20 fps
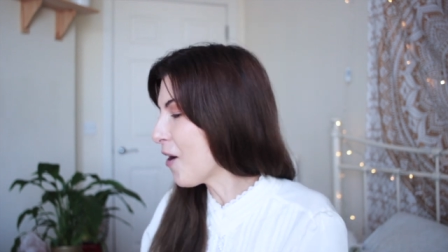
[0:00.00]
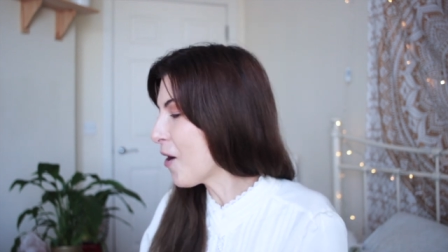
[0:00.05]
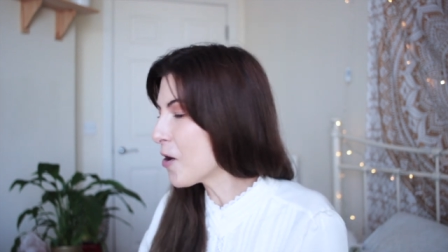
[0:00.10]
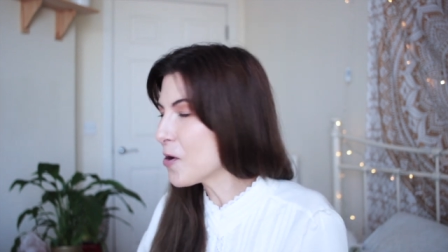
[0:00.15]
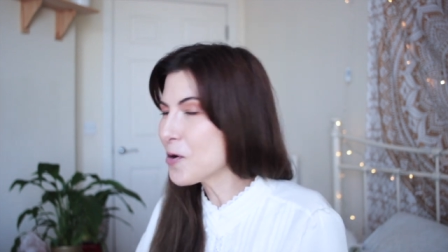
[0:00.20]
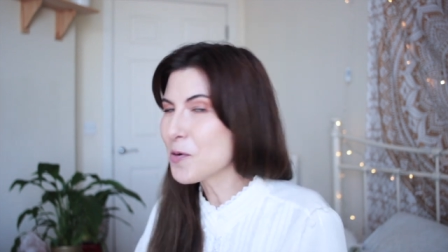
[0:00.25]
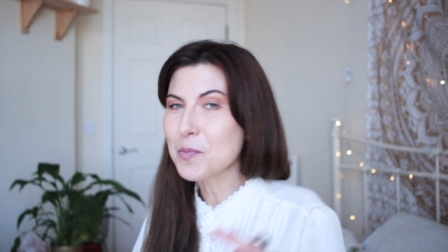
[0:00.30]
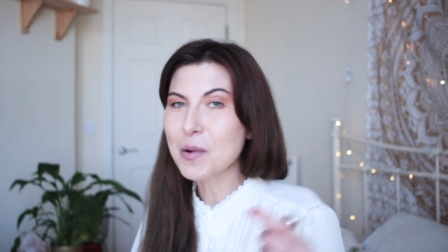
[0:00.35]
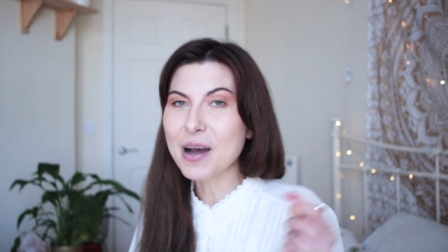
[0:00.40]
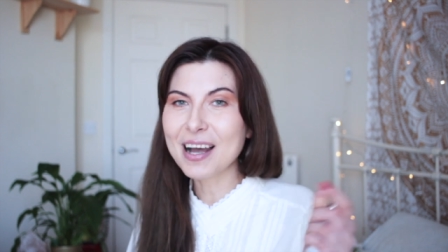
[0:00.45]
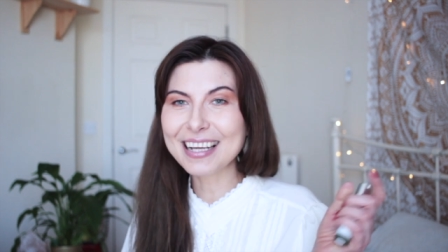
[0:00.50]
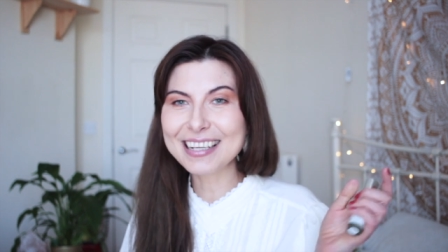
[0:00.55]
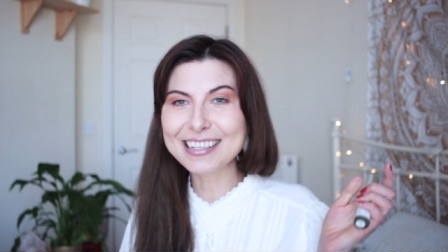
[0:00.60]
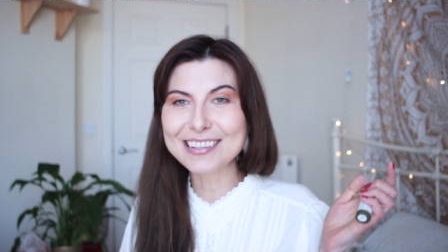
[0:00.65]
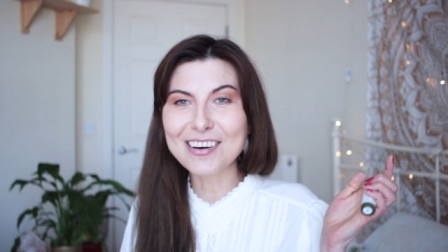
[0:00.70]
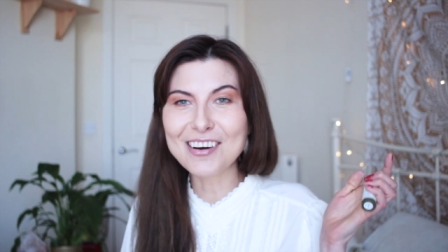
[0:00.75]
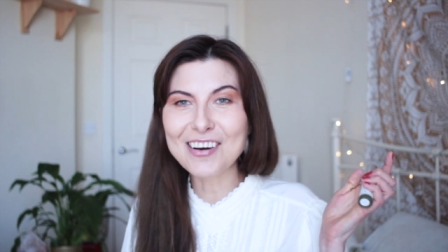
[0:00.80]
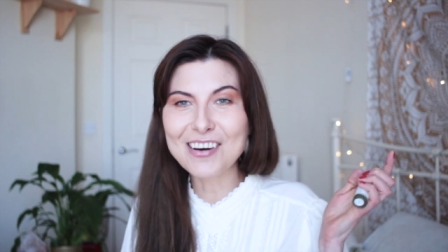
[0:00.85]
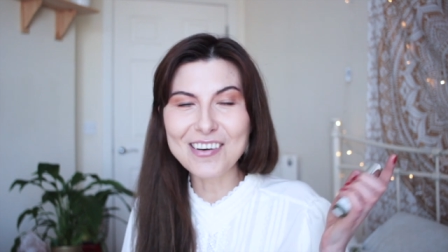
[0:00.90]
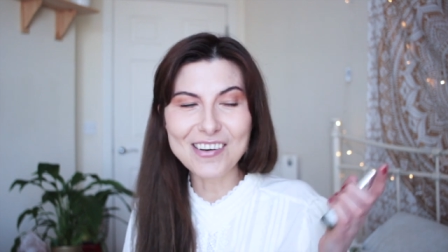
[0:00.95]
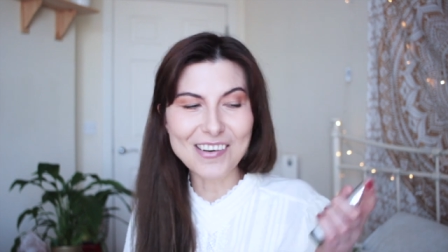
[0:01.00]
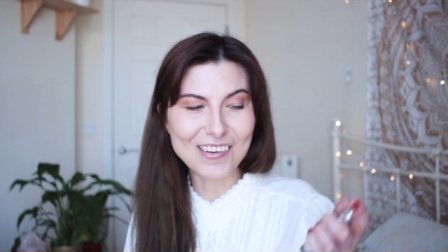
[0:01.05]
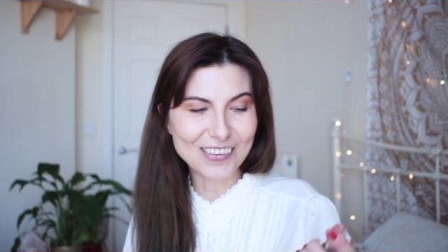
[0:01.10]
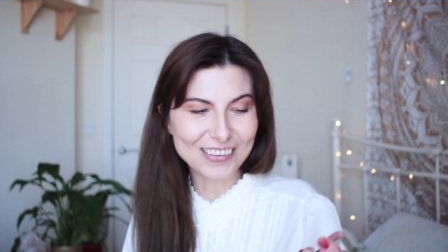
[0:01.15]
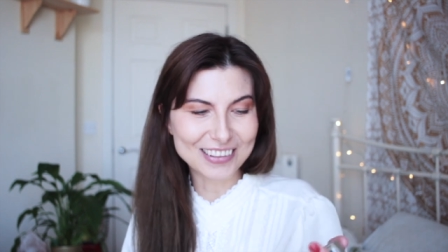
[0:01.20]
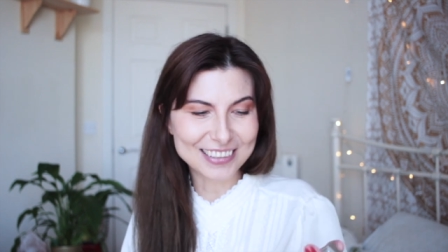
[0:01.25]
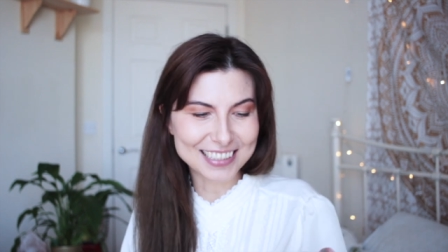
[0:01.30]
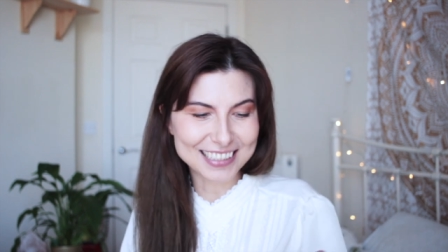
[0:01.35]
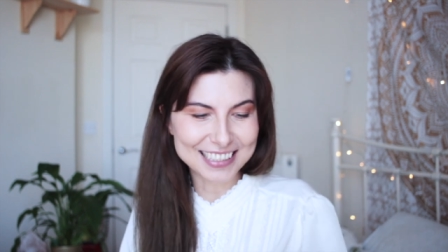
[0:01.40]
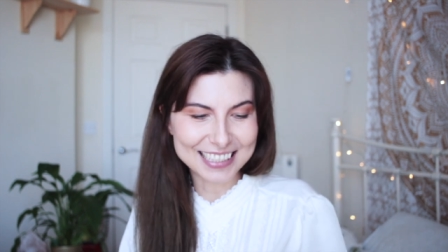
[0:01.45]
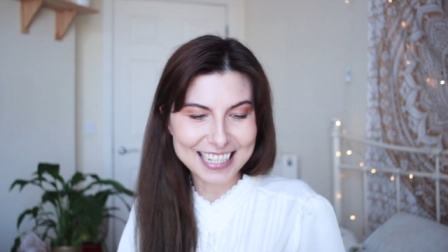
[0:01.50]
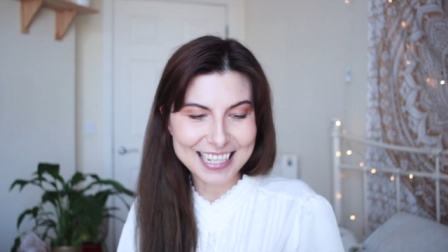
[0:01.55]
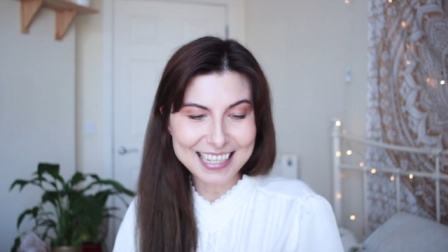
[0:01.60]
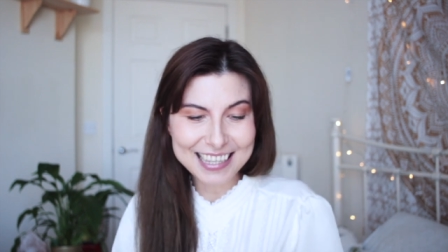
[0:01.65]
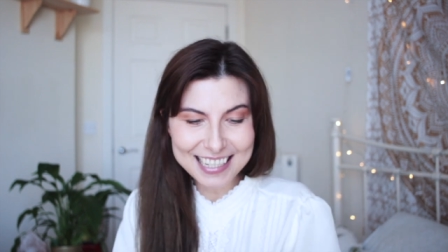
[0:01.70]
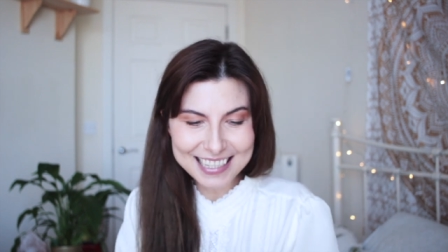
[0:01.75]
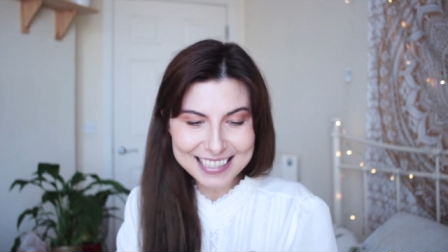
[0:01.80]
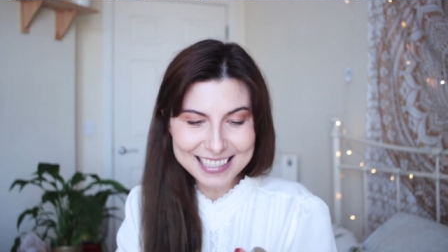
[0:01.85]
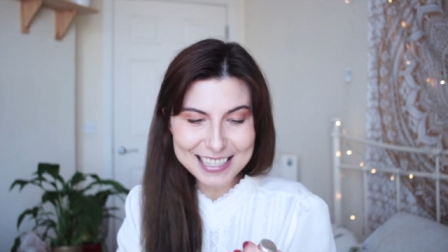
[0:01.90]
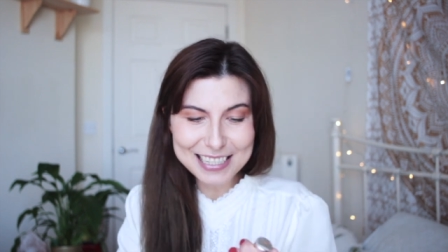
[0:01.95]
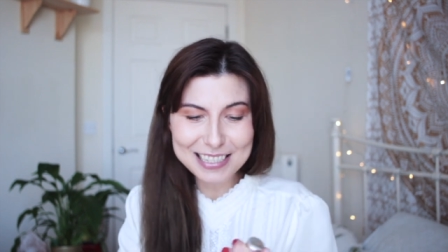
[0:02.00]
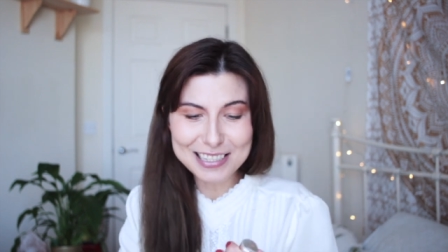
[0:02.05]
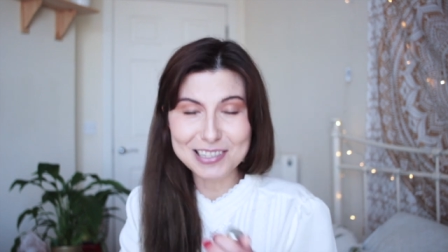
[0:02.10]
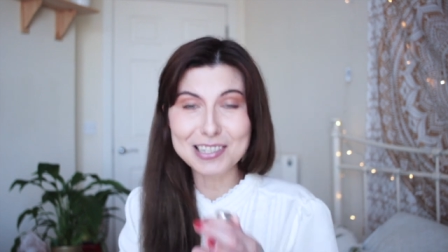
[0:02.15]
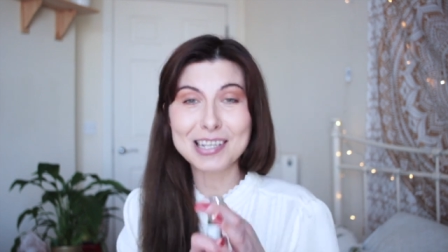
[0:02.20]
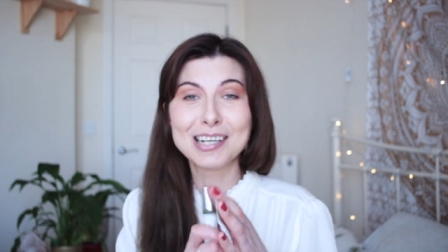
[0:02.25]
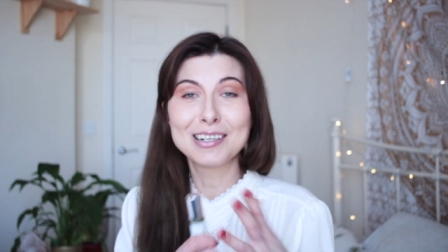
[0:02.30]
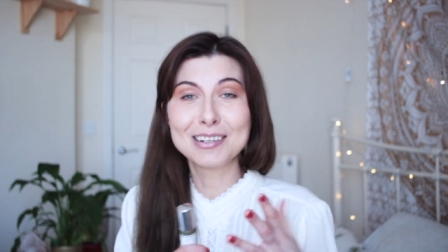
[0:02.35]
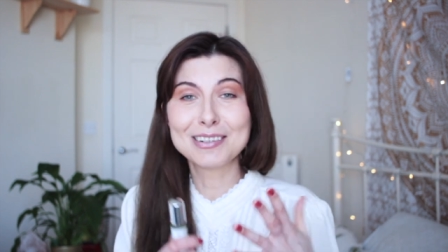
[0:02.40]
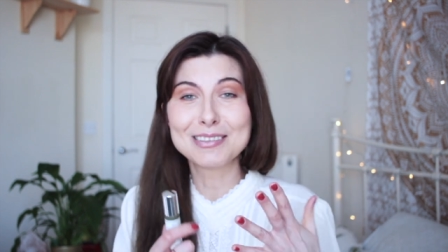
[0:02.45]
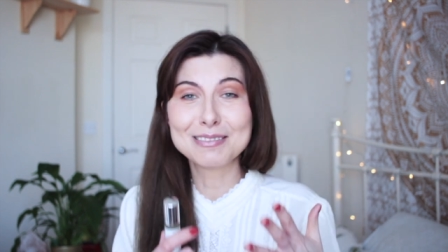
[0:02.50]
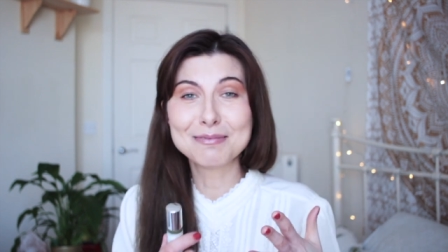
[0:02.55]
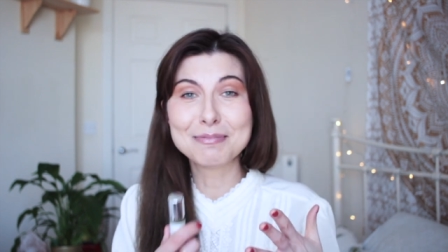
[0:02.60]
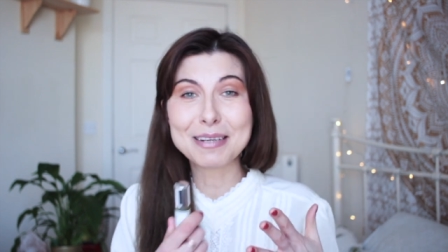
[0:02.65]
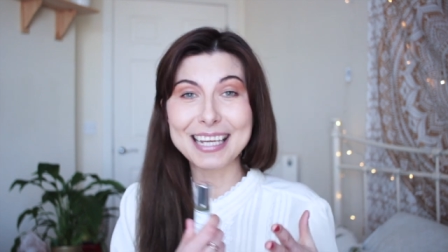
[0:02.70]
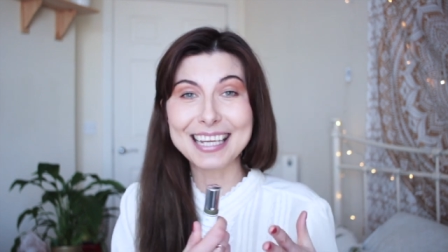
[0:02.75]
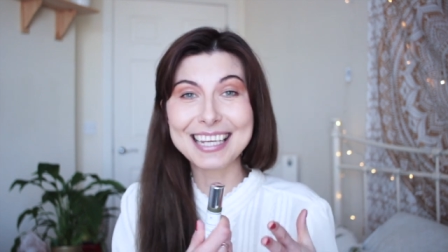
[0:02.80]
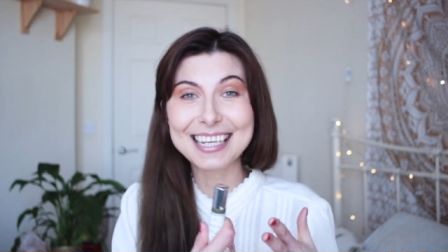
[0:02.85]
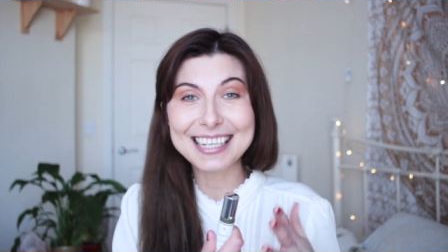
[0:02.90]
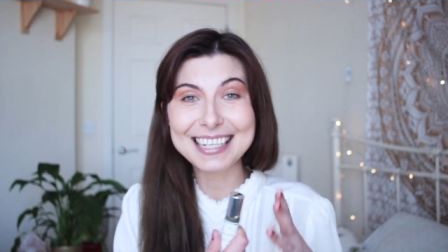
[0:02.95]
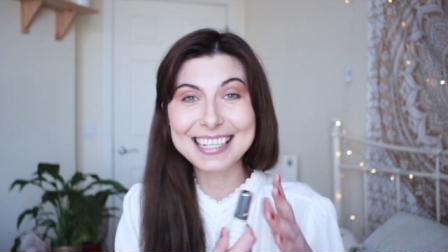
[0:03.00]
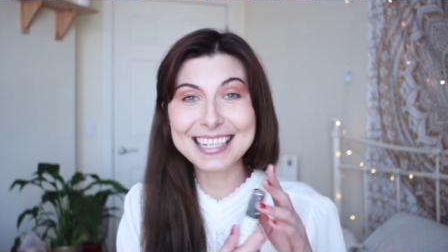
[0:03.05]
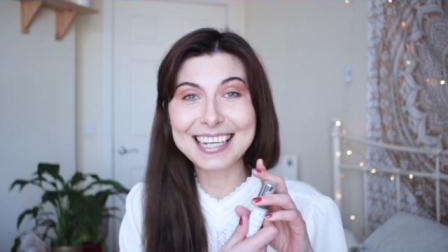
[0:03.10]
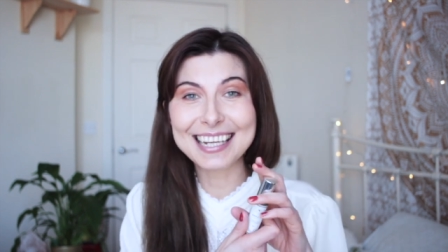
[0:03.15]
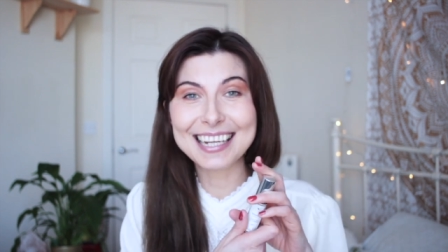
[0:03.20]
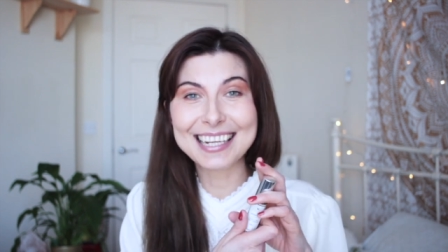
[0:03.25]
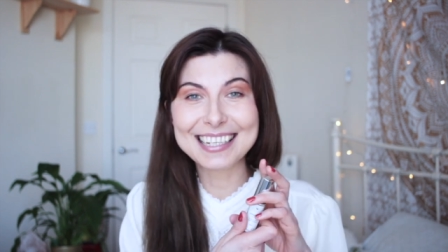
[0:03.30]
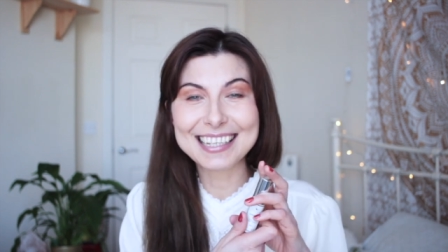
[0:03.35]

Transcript: Oh my god! This is so me!